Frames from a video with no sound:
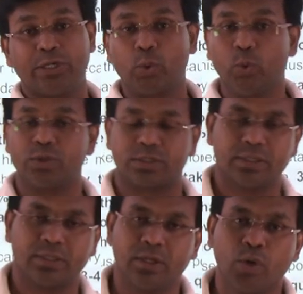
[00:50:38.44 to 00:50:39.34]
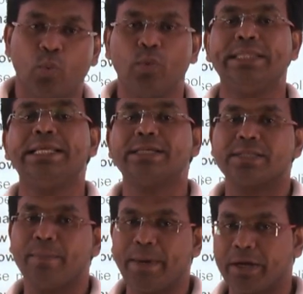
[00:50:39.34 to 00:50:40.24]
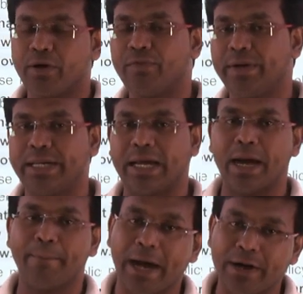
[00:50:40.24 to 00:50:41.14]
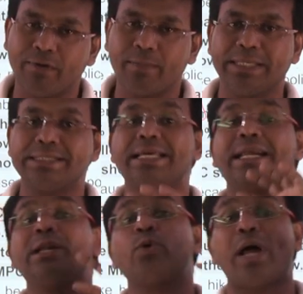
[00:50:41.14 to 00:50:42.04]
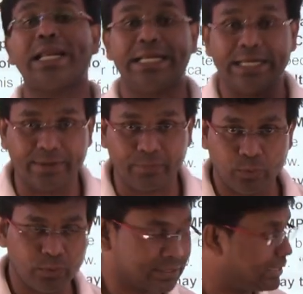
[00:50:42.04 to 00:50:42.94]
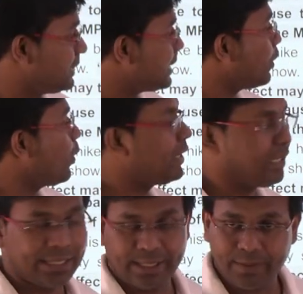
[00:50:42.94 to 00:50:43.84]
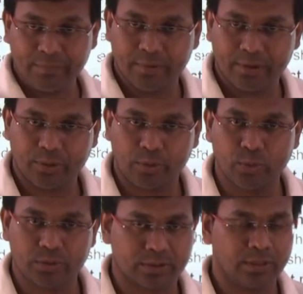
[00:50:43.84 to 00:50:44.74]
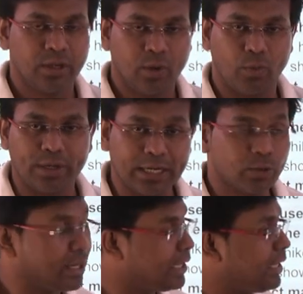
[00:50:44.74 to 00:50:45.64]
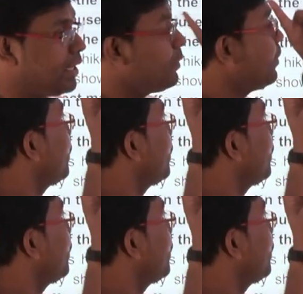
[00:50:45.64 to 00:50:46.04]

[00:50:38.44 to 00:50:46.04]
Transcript: tools with the Reserve Bank of India. Apart from this, there are qualitative tools. These are quantitative tools. What are quantitative